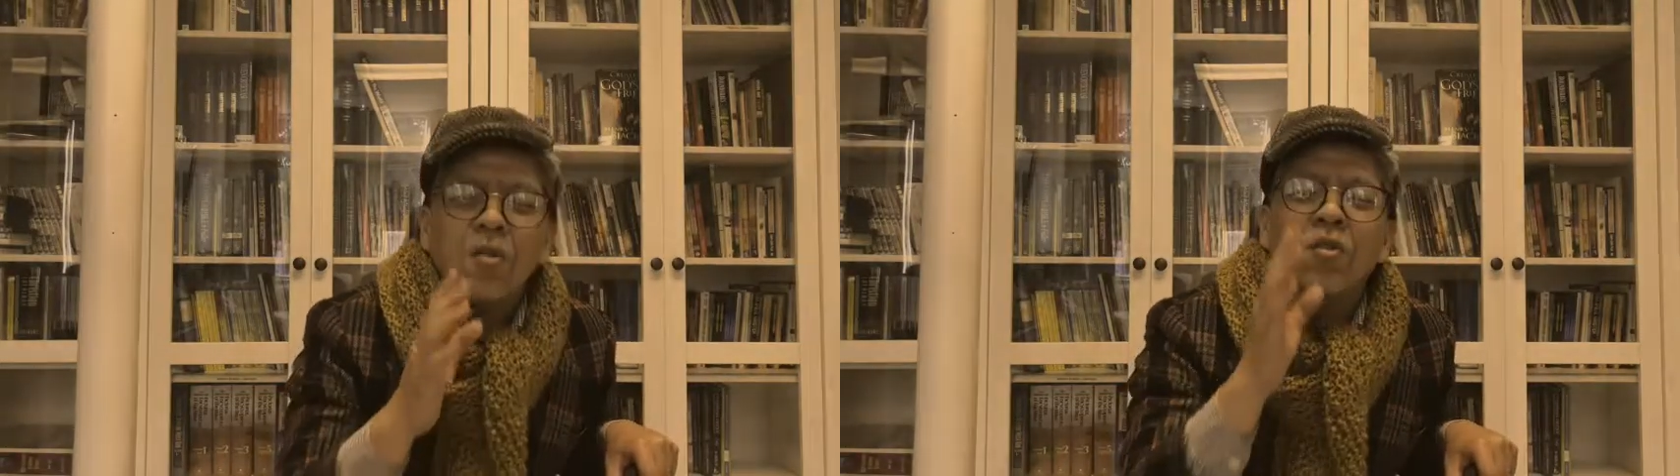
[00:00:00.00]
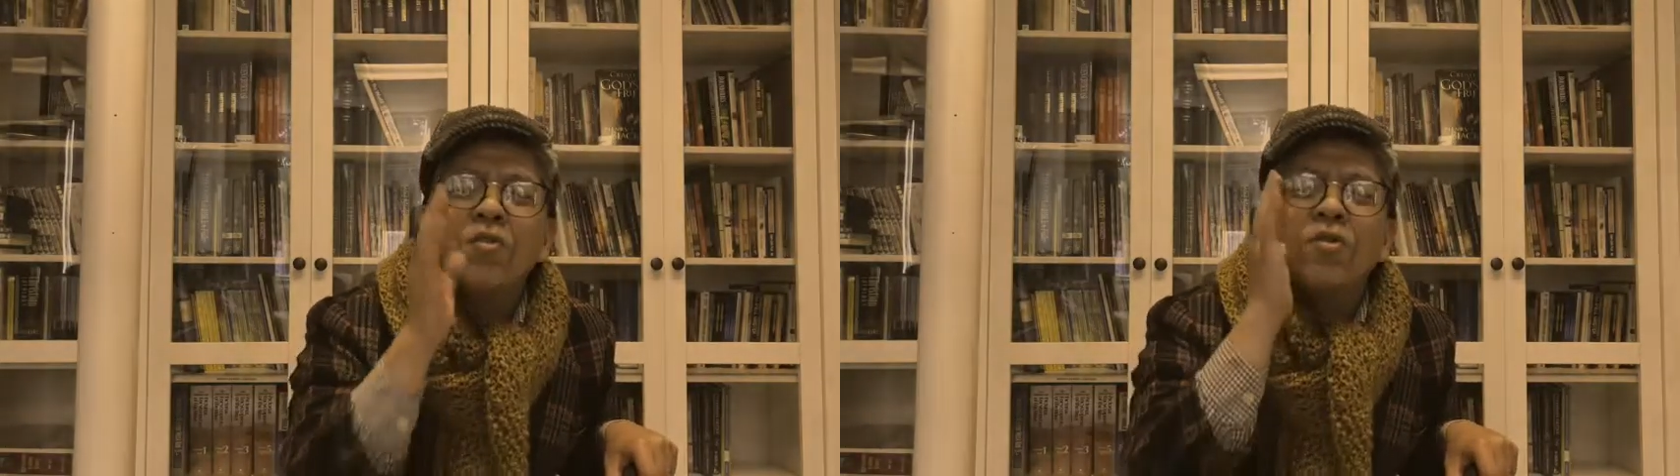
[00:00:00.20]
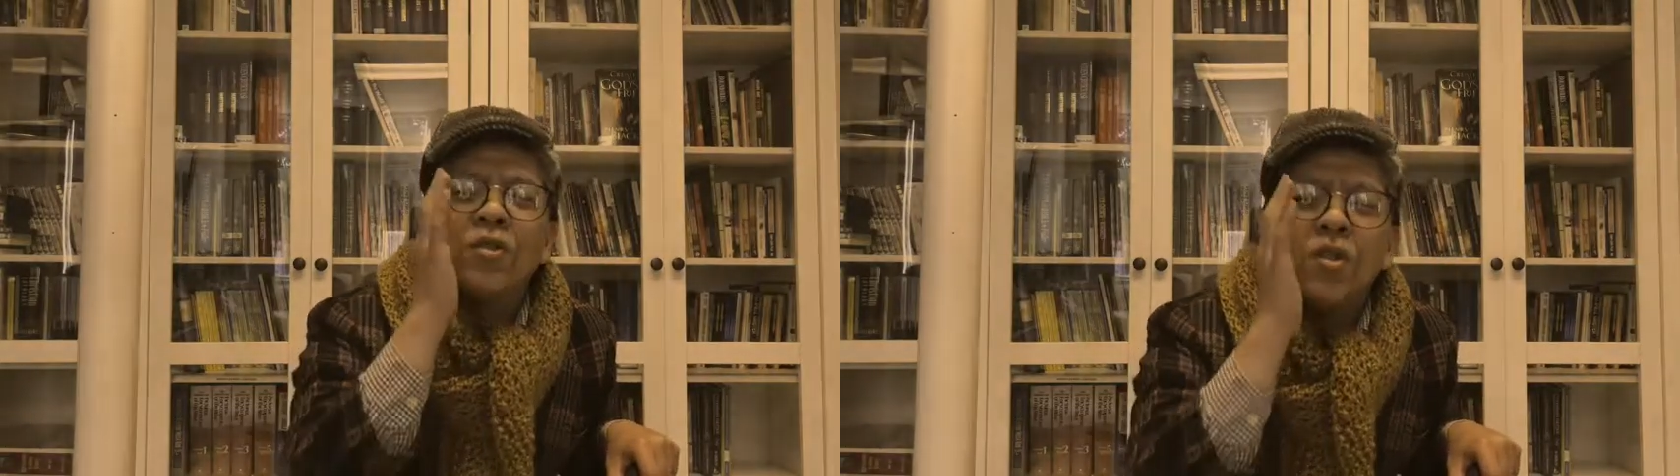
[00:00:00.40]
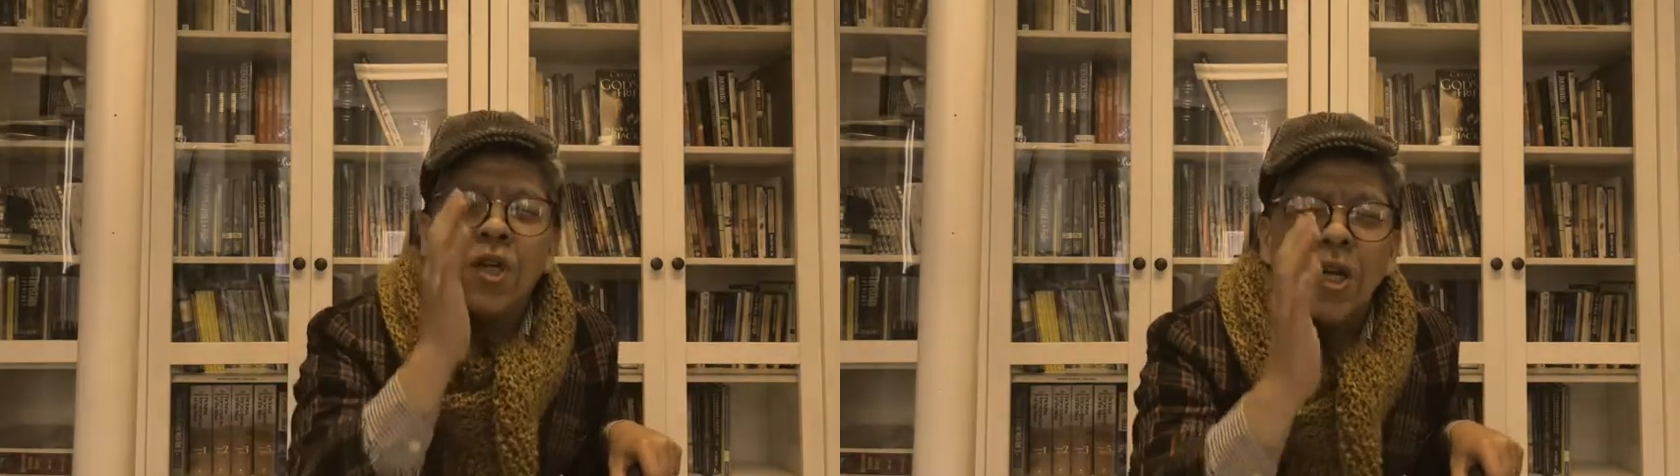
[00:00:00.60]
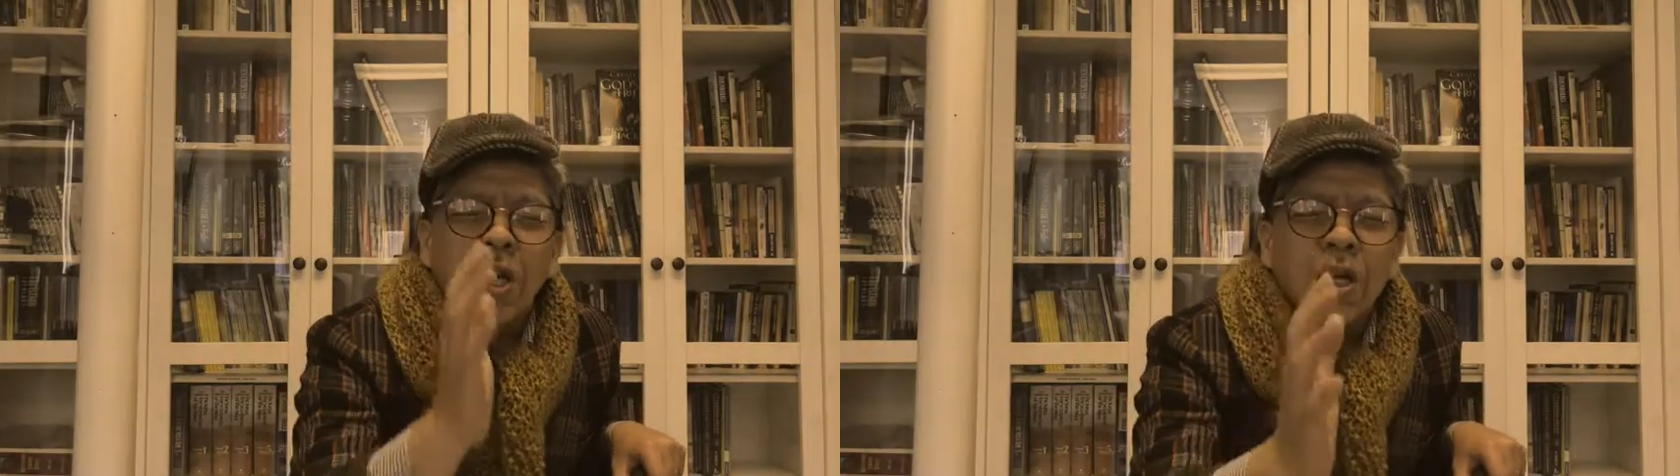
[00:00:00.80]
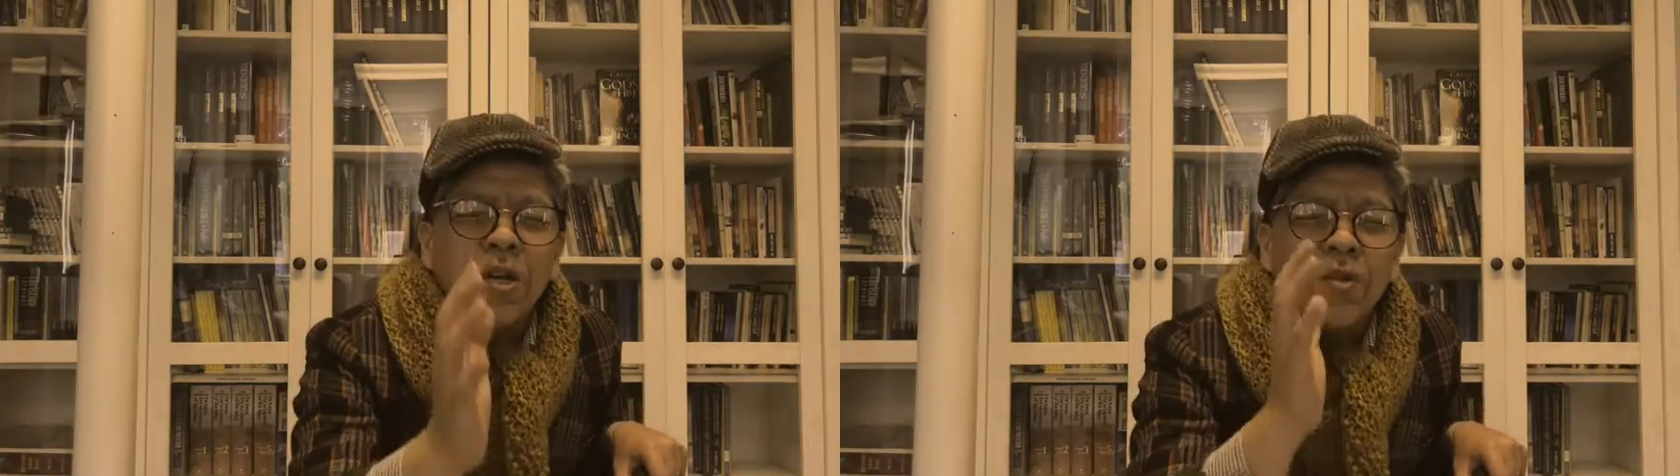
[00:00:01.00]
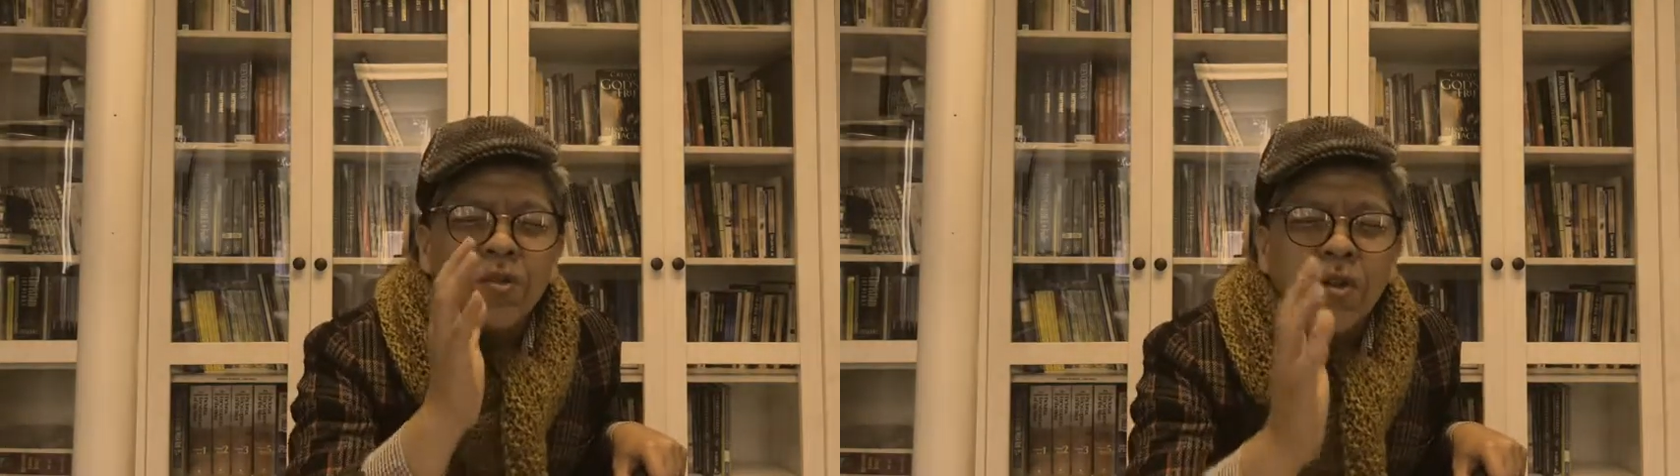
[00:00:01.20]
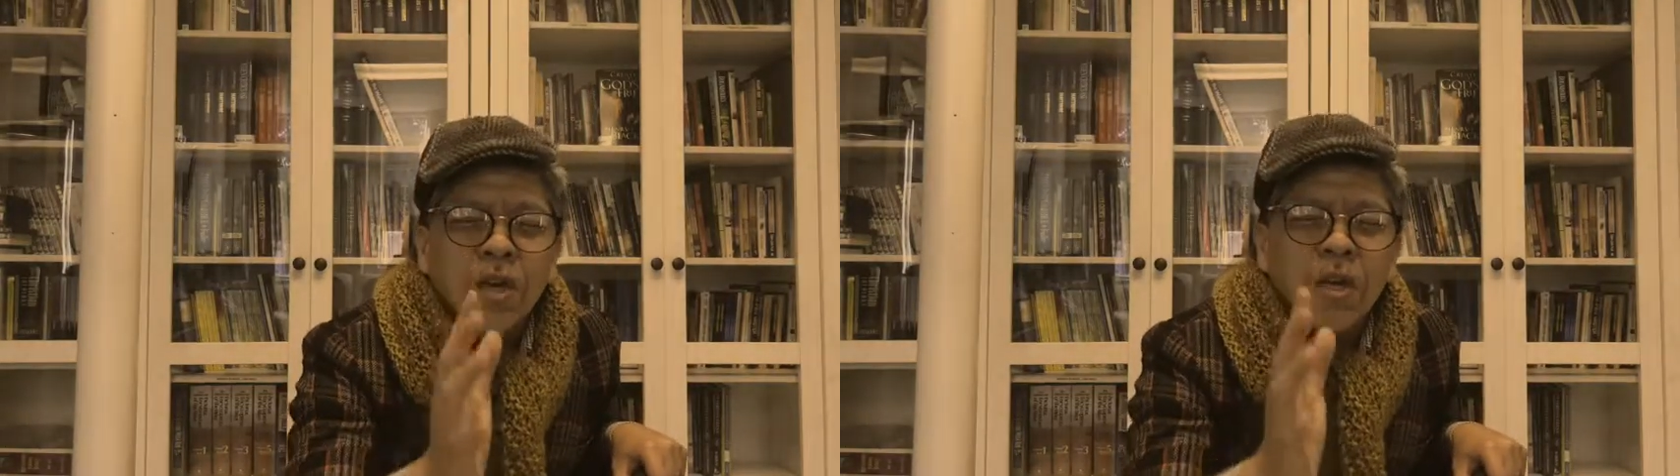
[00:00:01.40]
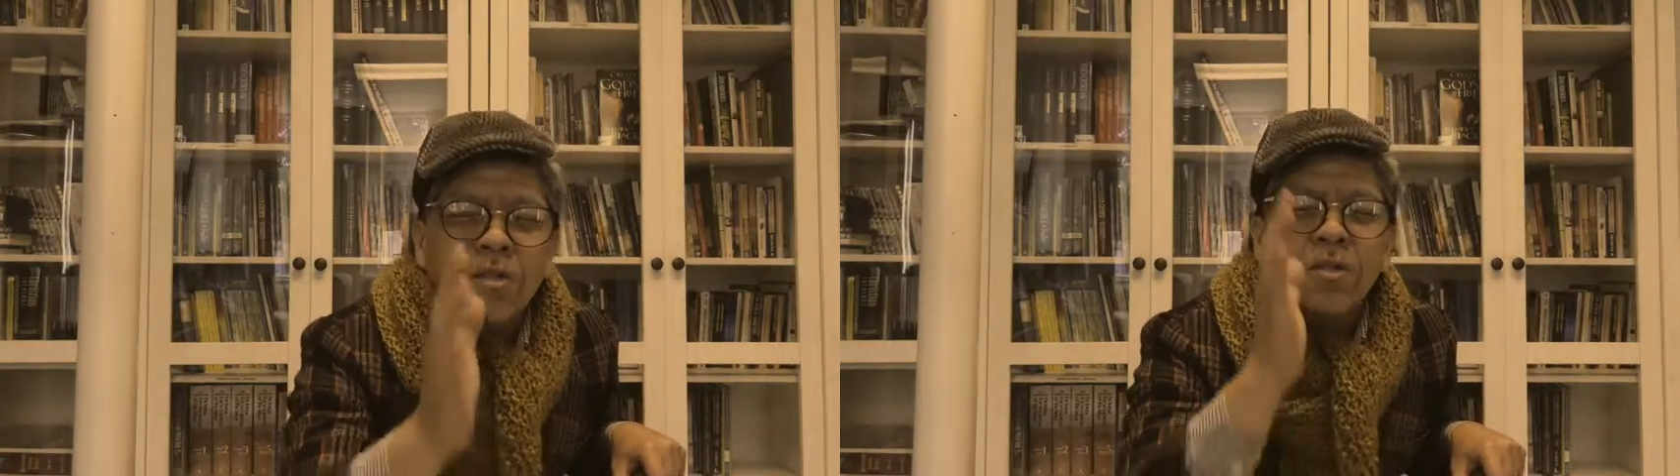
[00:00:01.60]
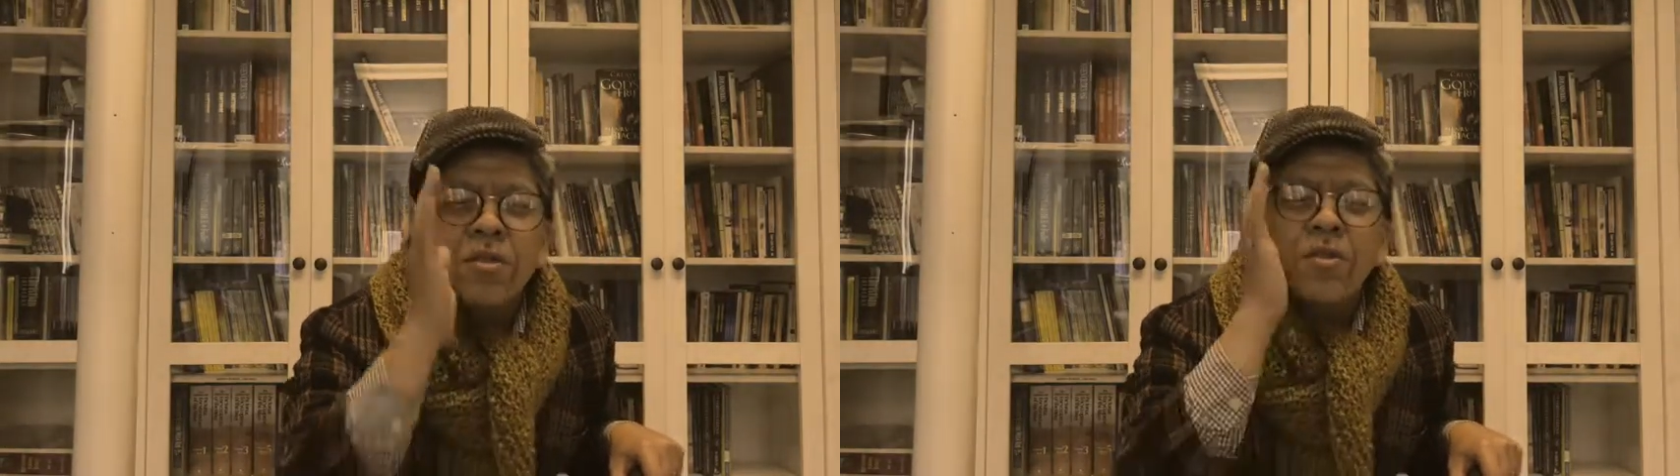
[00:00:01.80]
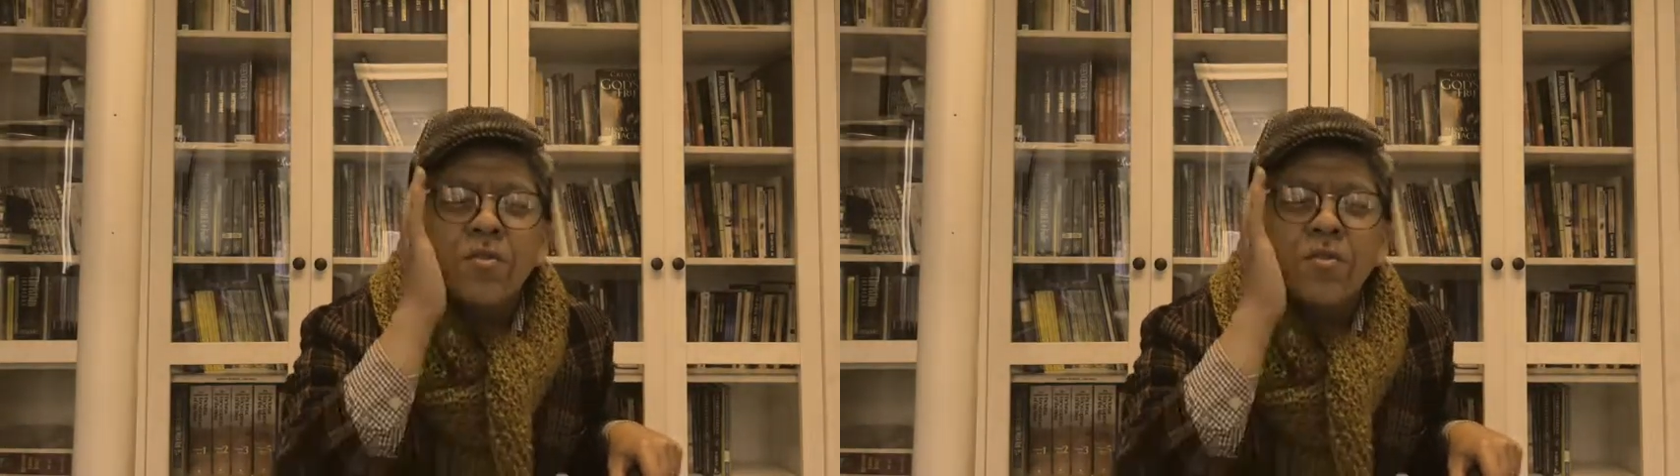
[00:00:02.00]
through Jesus